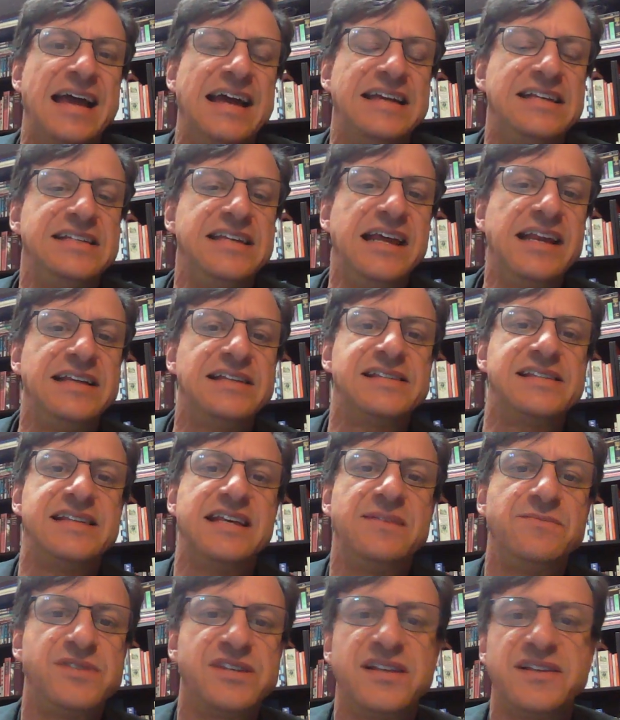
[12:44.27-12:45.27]
Indeed, it
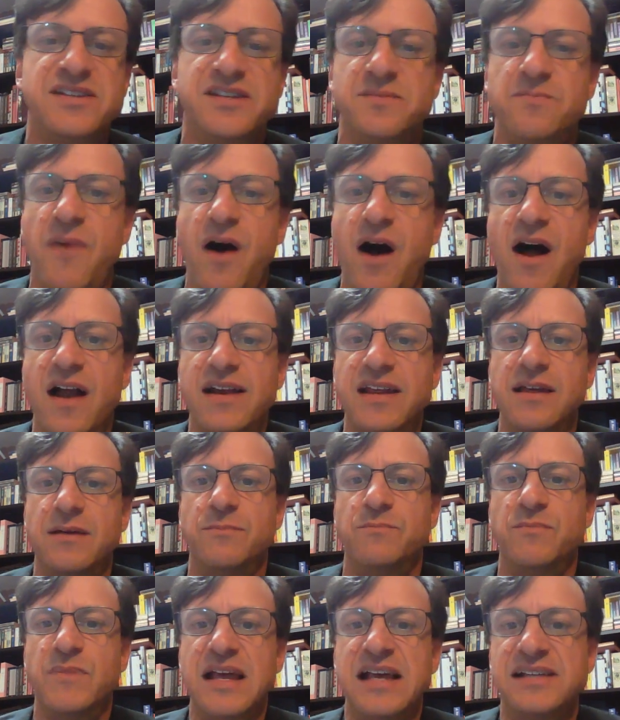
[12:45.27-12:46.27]
seems that
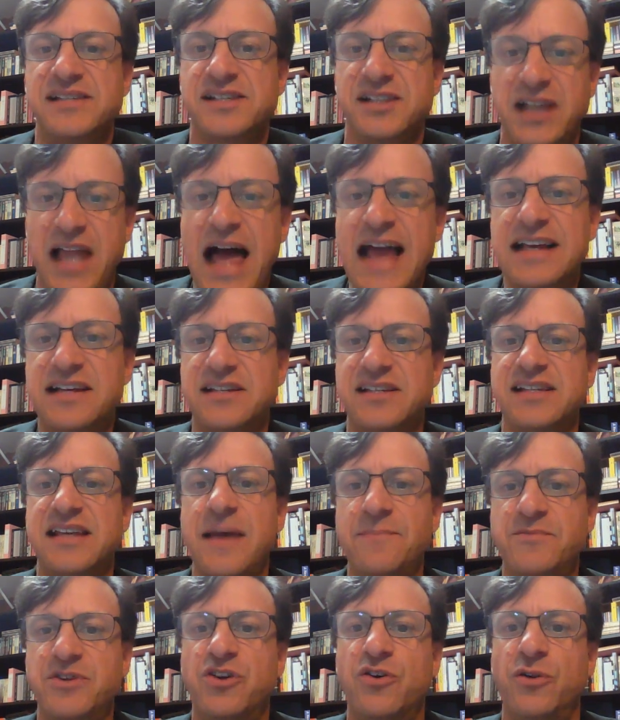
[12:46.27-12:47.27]
samadhi is like
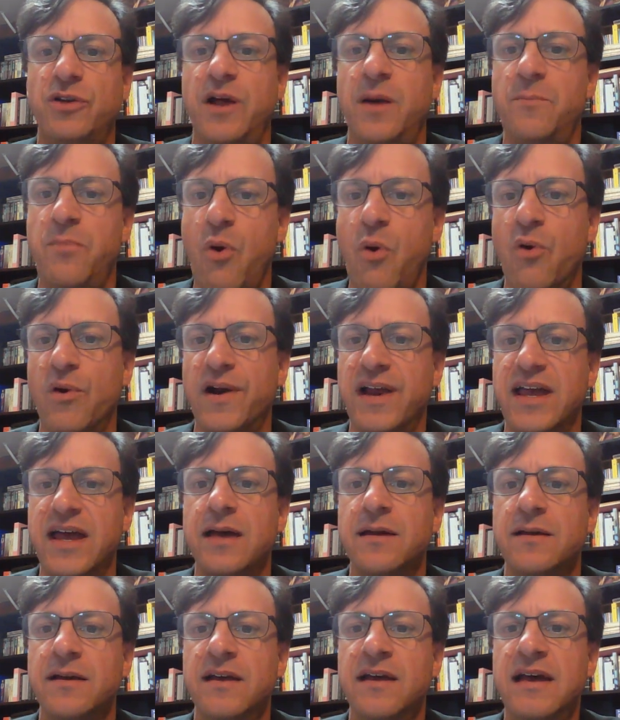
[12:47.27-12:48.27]
skeptical
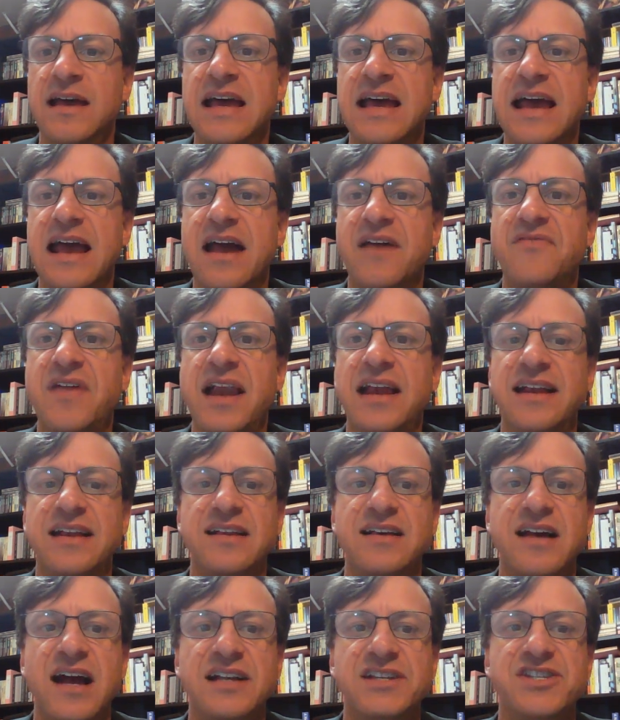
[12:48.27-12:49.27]
aporia, and that
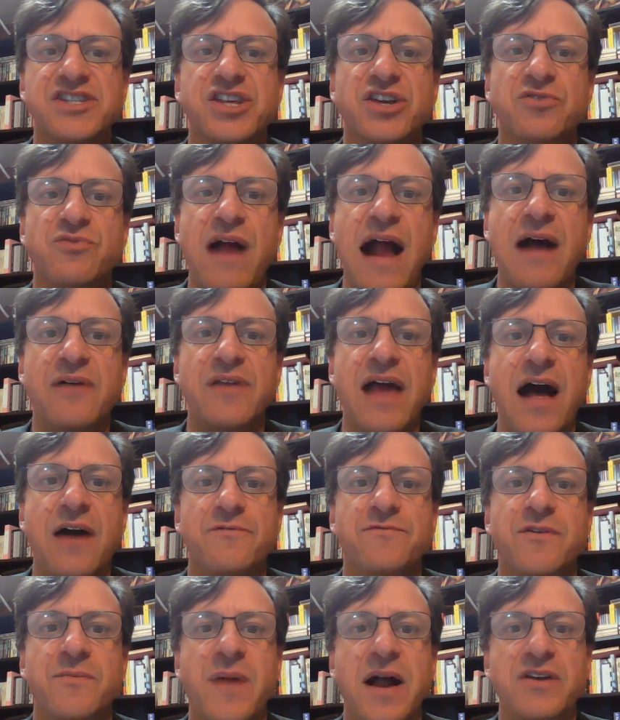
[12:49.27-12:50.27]
it cuts the ground
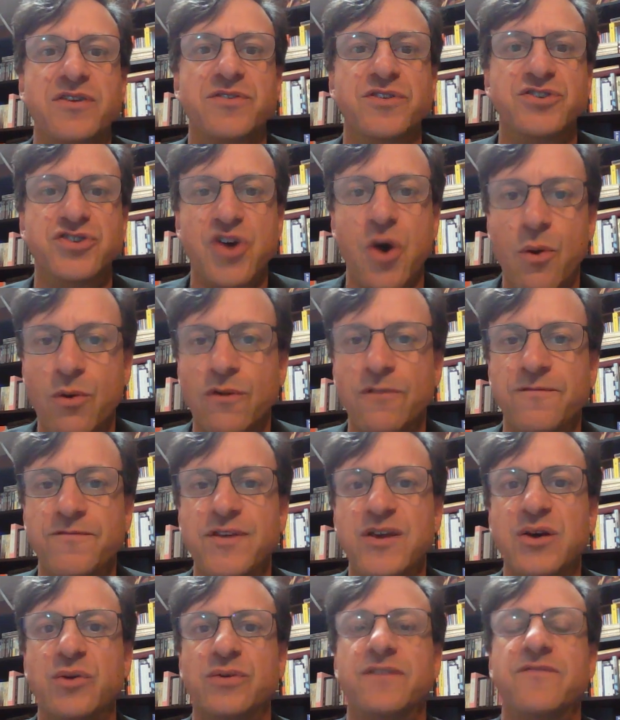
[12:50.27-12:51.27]
out from under the total
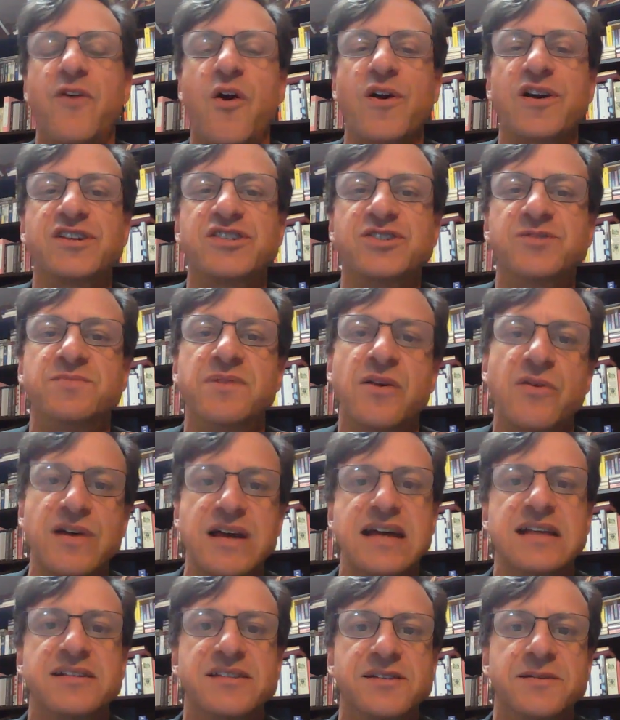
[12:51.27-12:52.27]
field of our
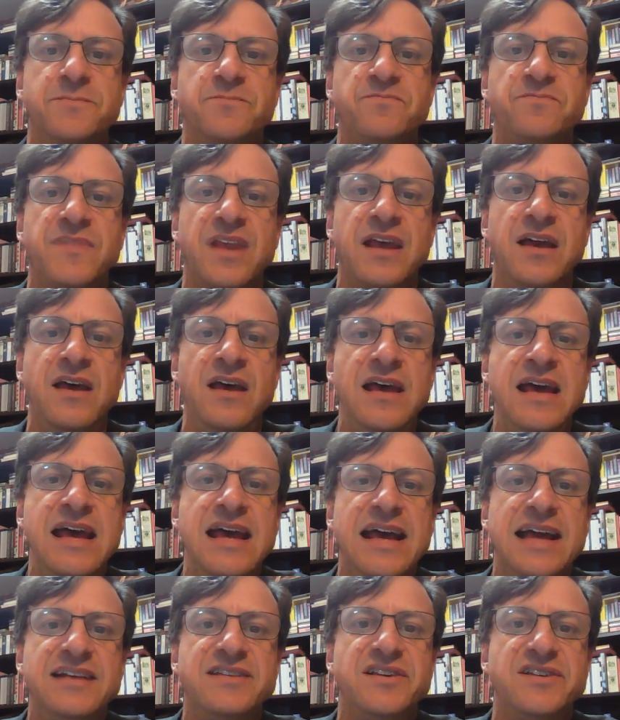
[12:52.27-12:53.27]
experience.
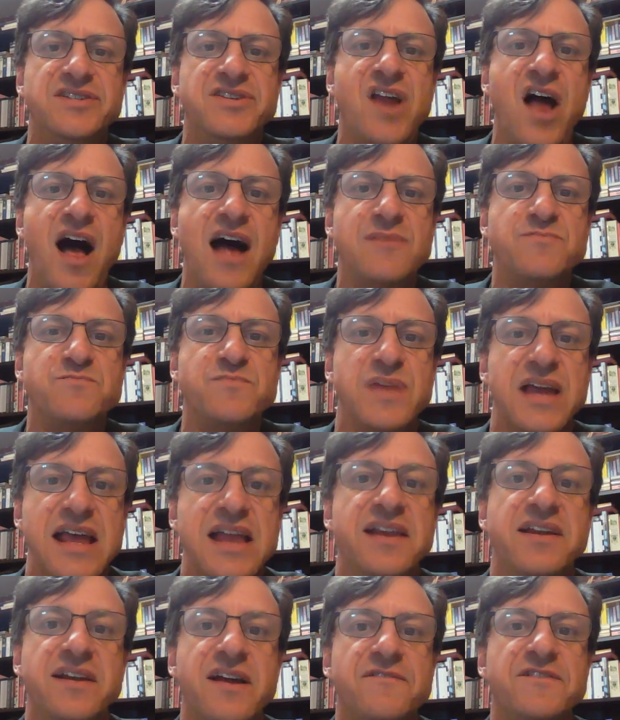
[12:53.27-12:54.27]
It does not,
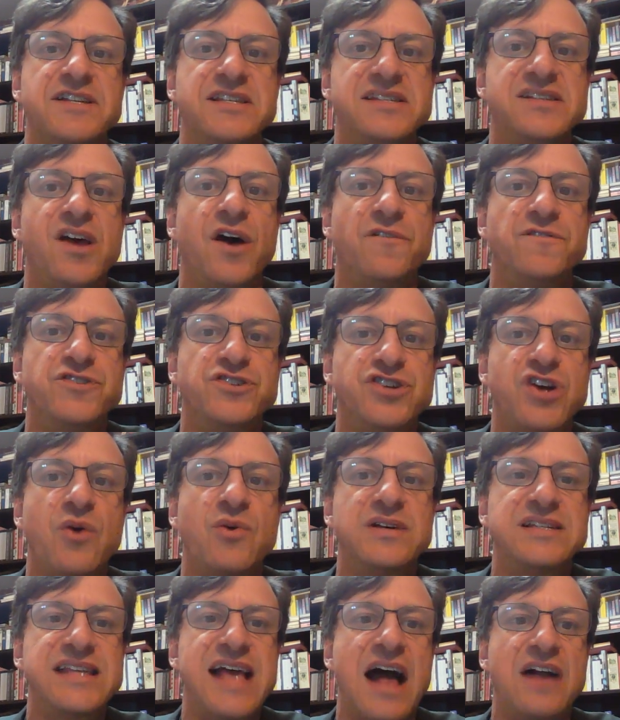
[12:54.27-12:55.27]
in and of itself,
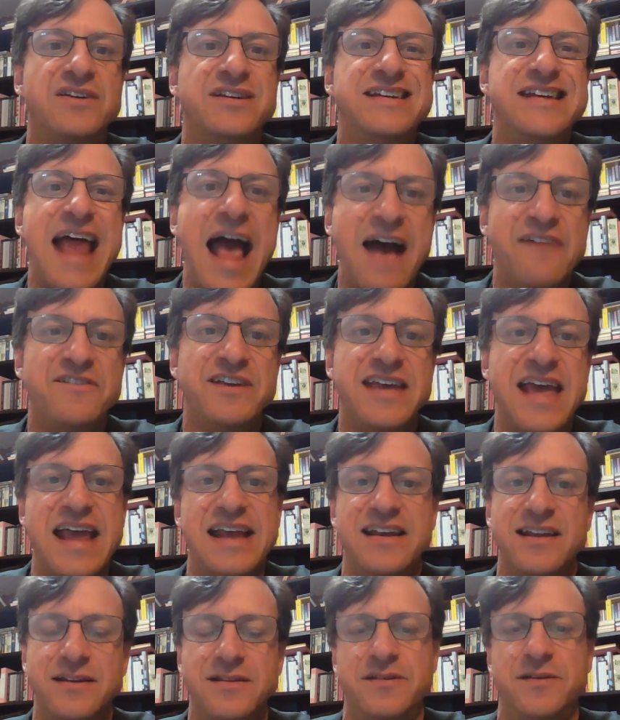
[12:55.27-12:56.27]
show us how to
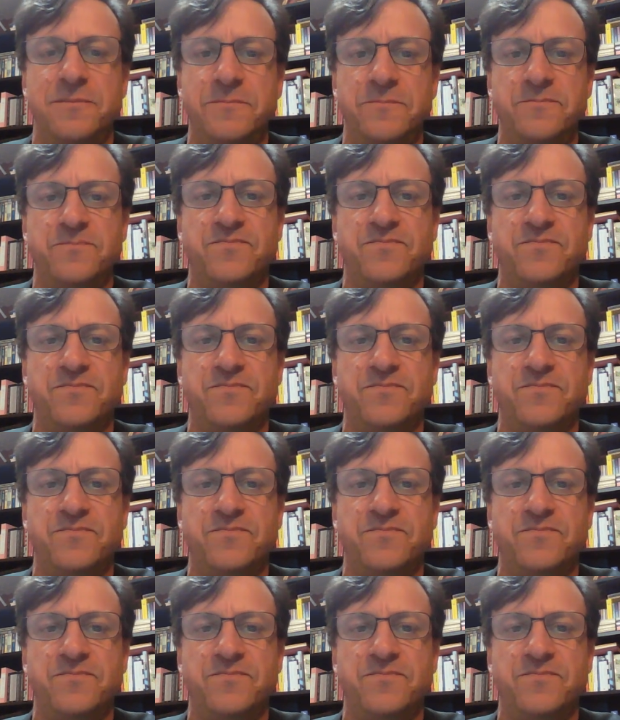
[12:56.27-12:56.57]
navigate it.